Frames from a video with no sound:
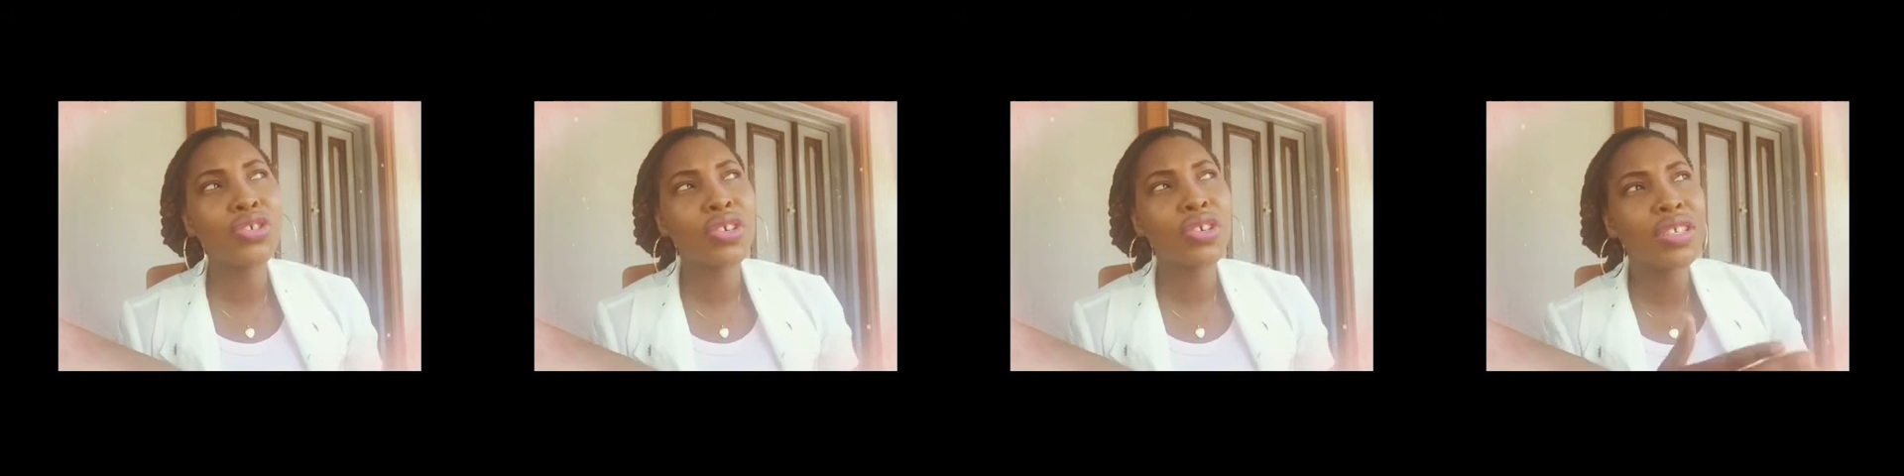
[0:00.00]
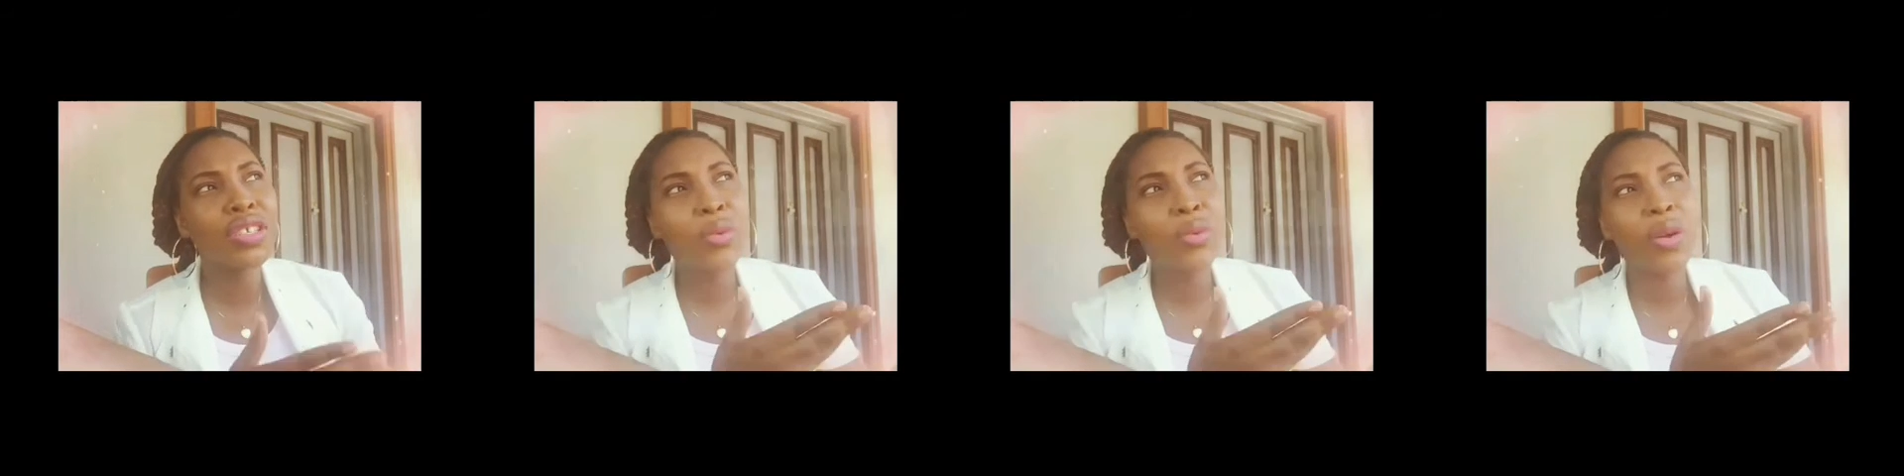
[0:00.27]

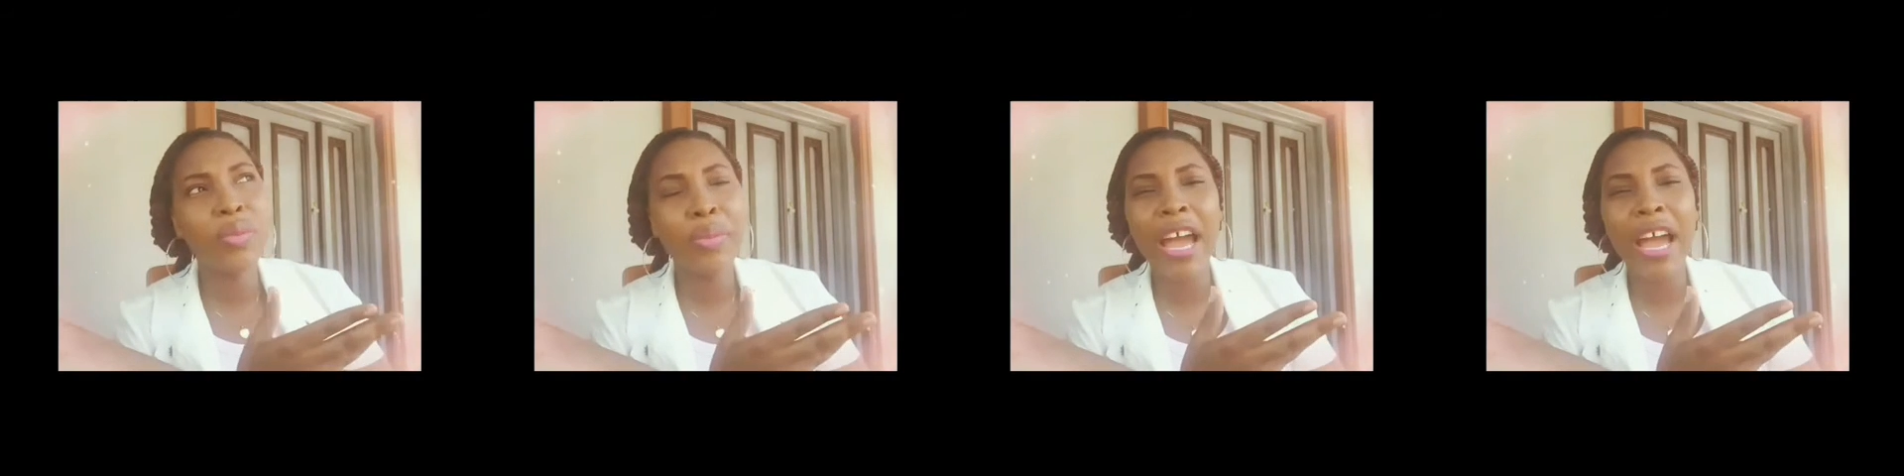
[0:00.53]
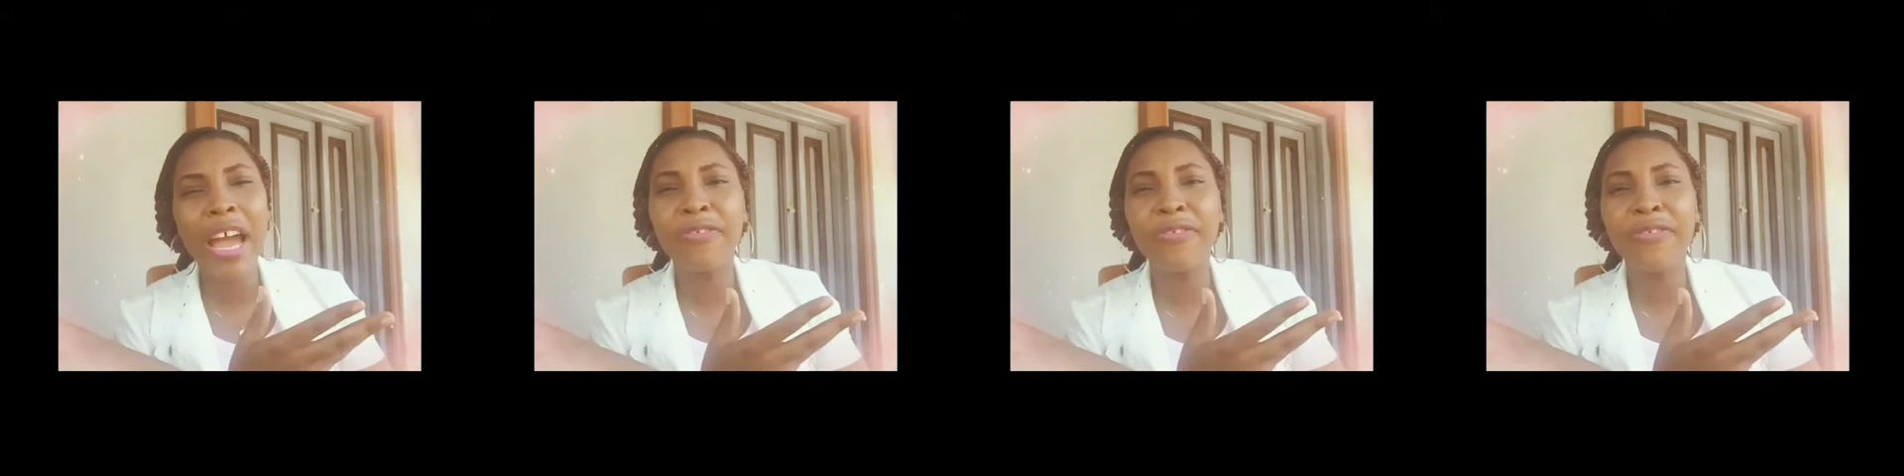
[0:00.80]
just the way we
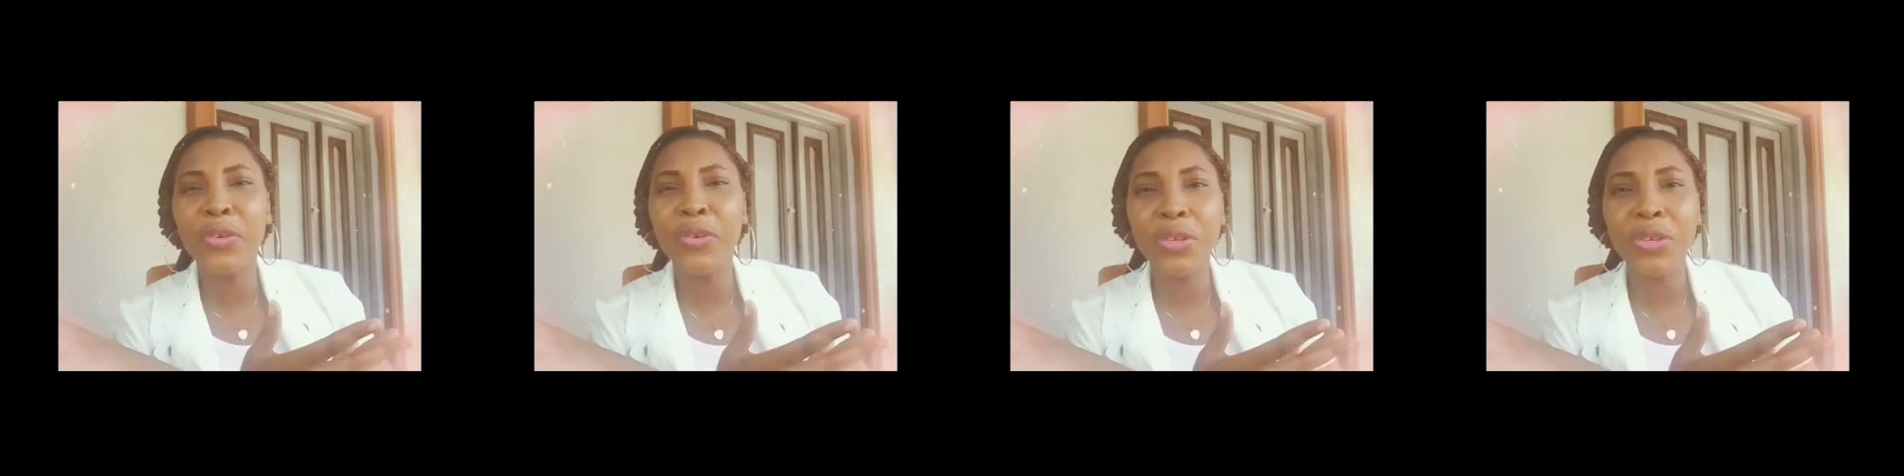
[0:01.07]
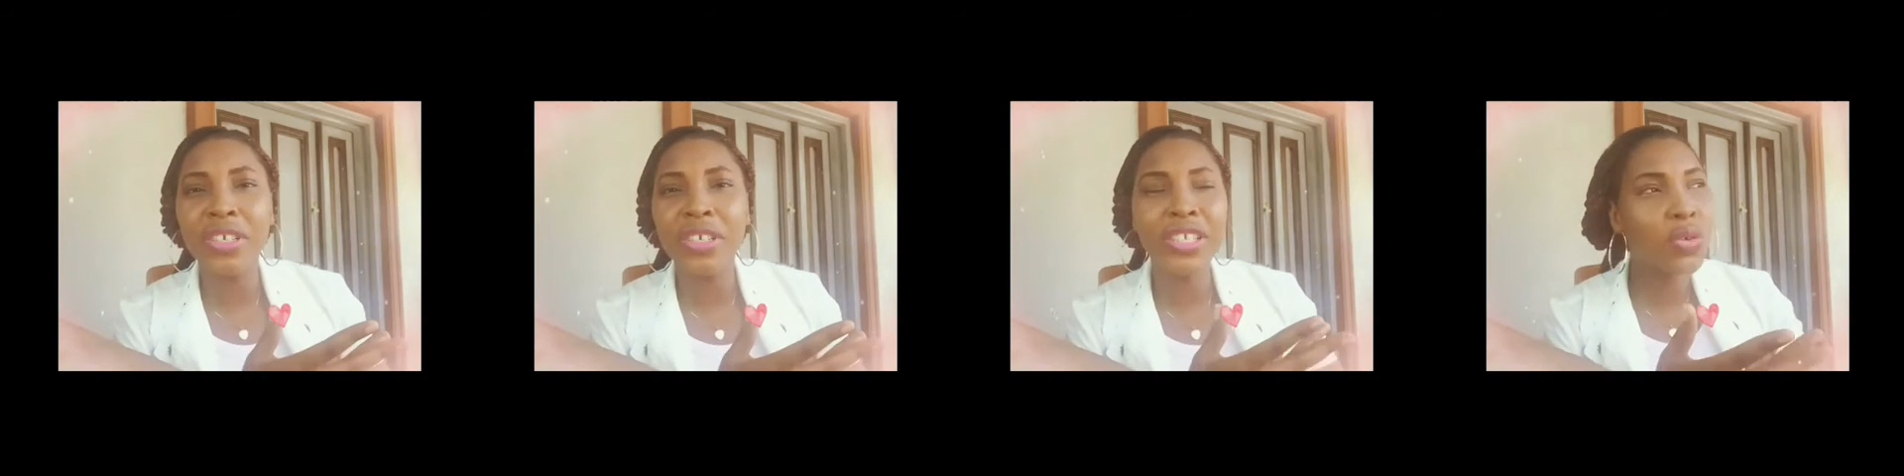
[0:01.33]
buy
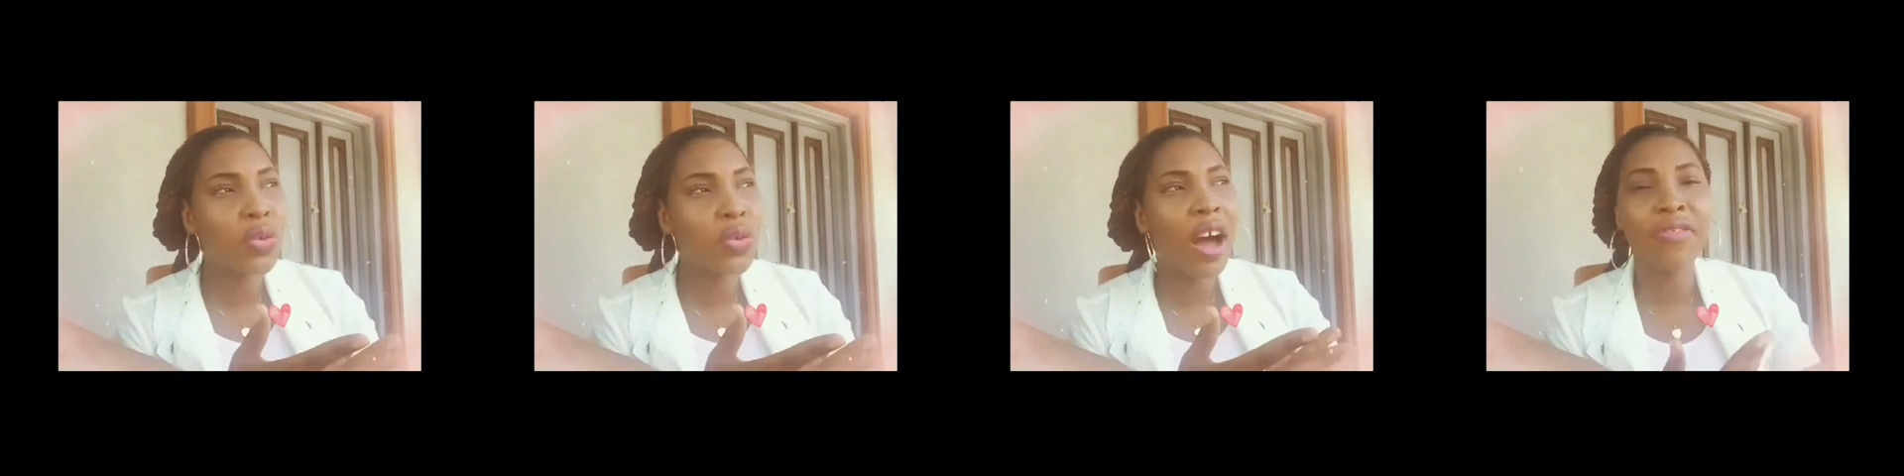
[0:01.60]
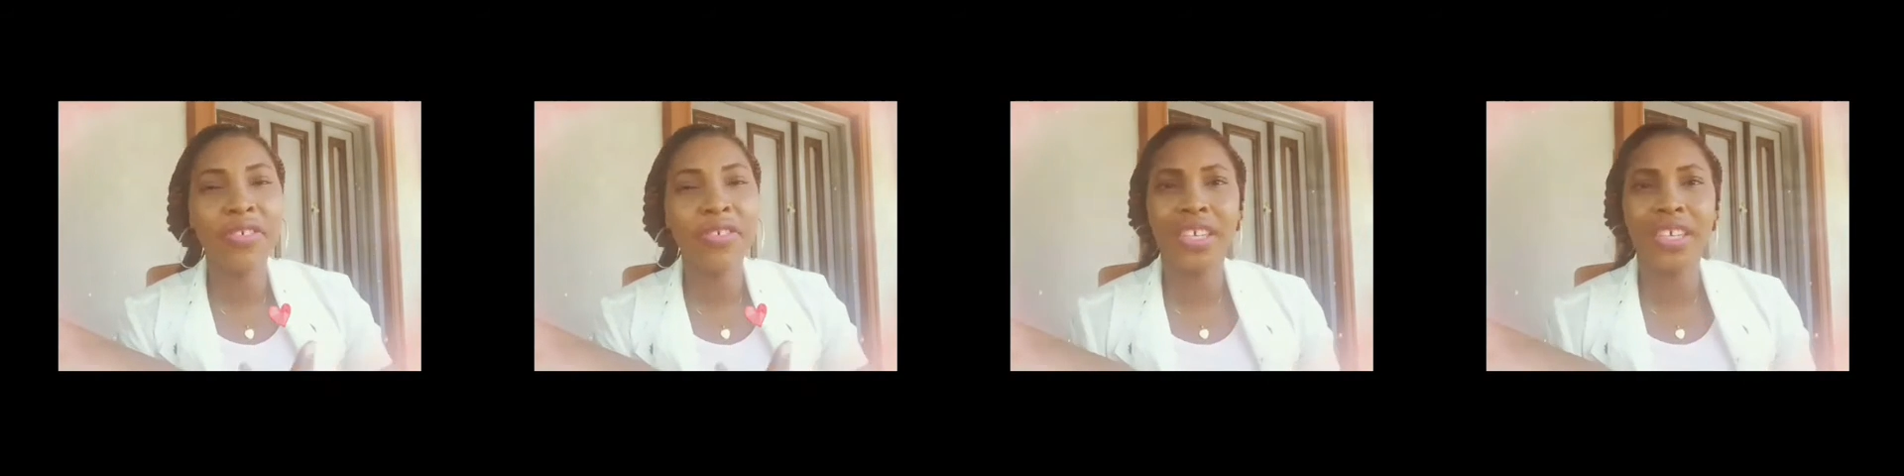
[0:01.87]
fuel into
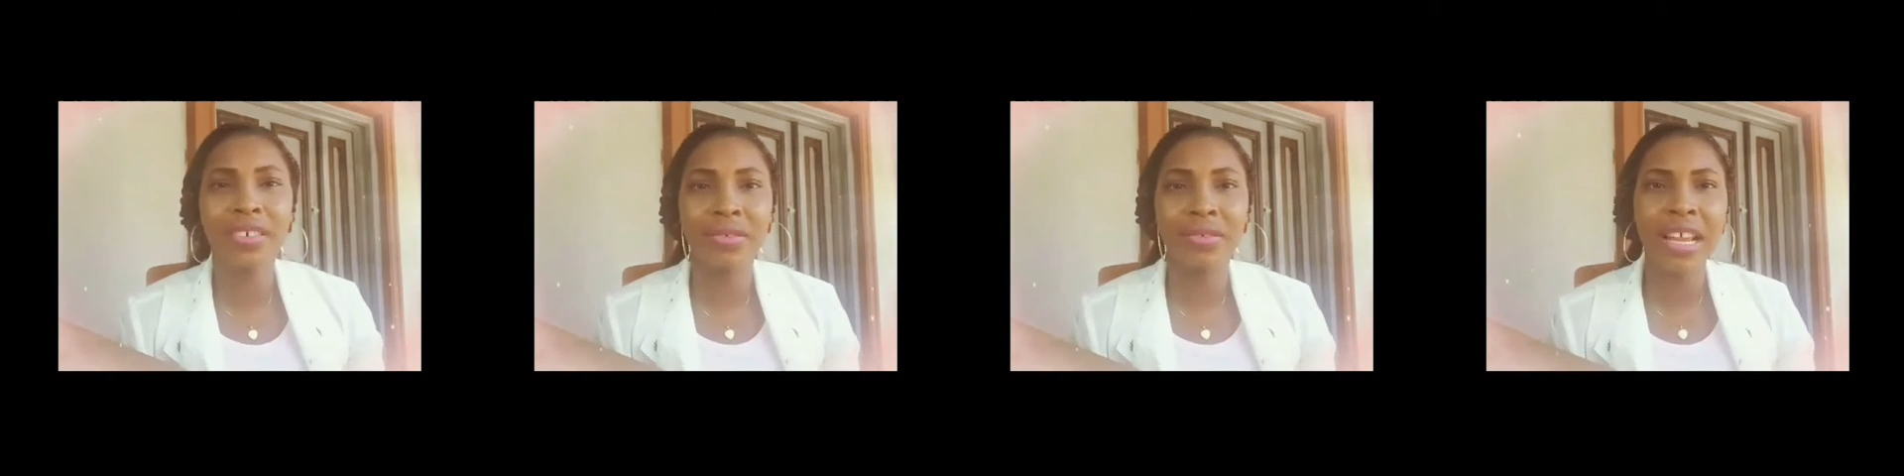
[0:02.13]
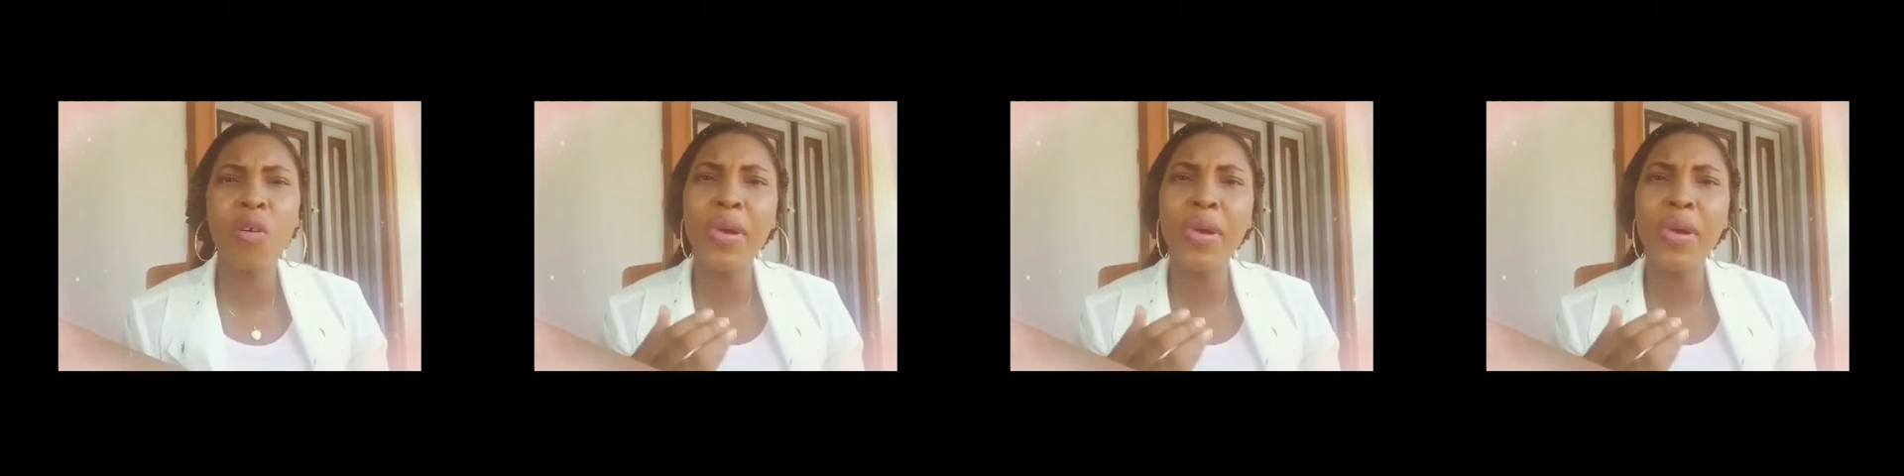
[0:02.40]
our vehicles.